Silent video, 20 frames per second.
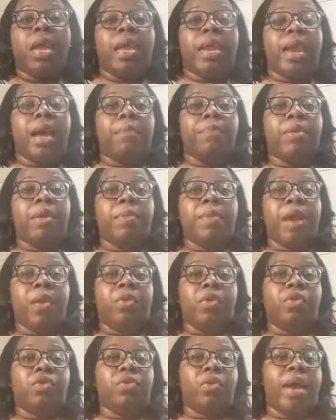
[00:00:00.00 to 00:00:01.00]
And I'll be back
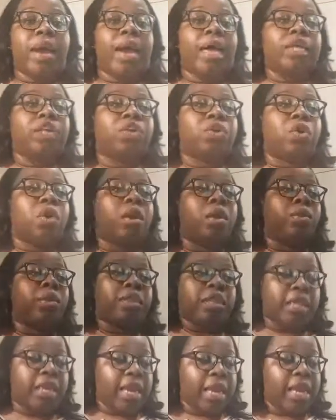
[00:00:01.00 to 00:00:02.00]
with you guys shortly
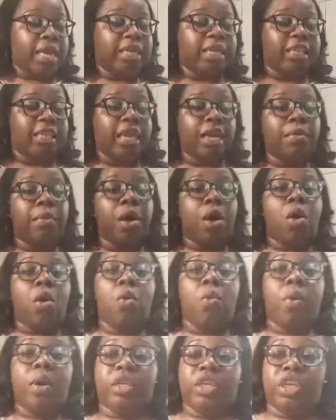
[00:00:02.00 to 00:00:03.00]
with the next step
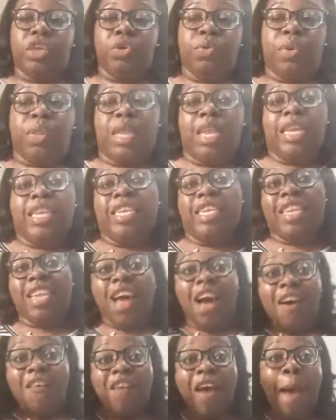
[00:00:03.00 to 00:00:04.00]
on what to do with these
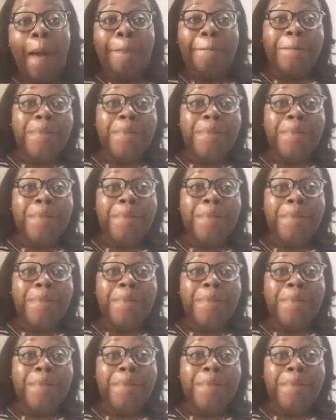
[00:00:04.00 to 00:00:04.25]
stuffed